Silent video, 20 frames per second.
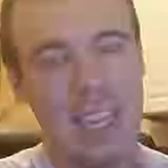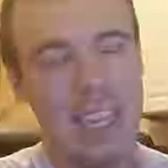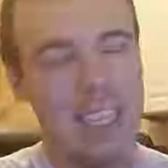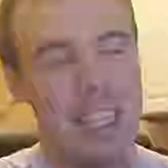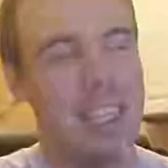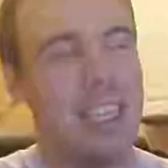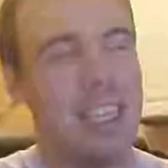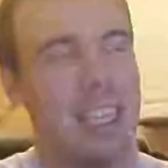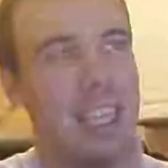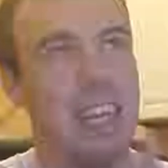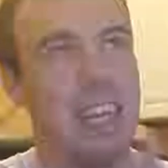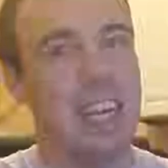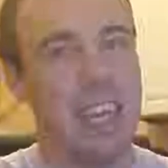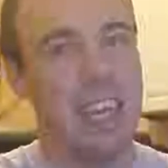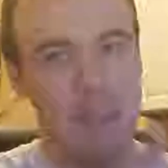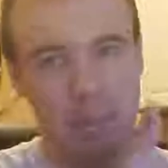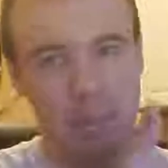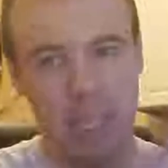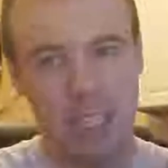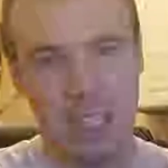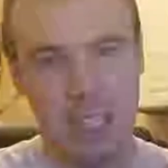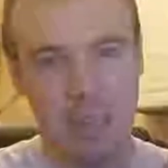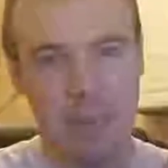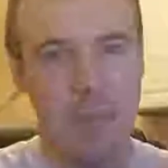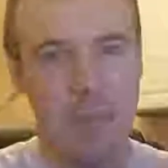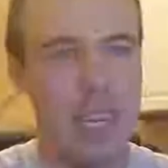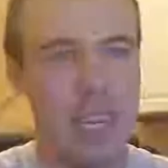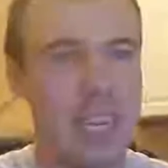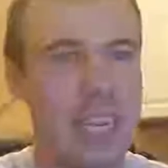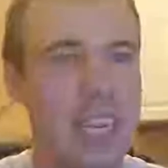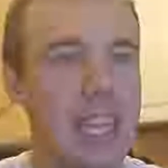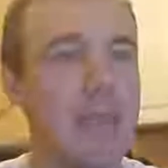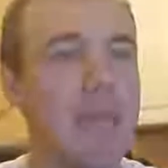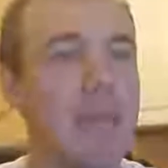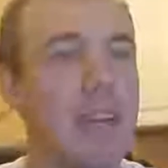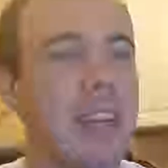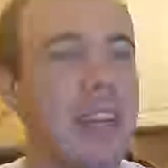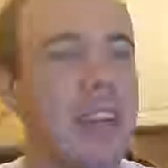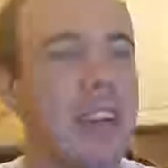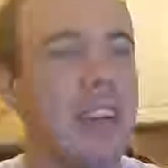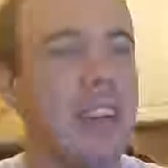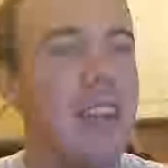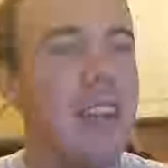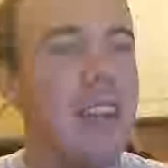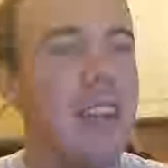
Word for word: that's not the kind, but that's the brand name rather.